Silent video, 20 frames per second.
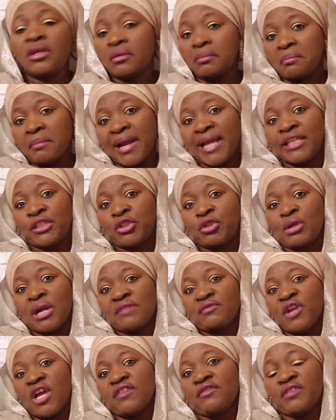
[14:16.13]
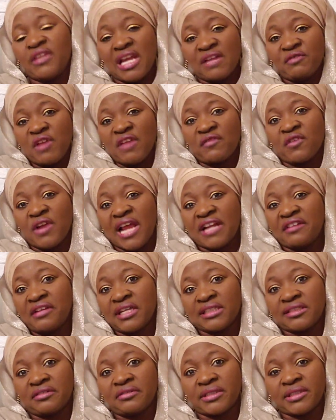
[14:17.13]
Mind you, they have not even
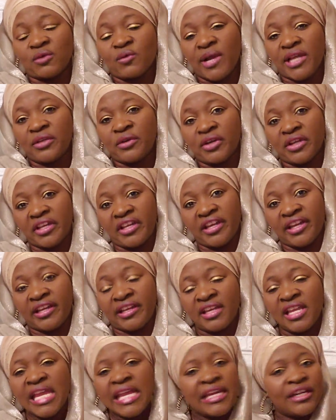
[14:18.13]
addressed the reason why you're here.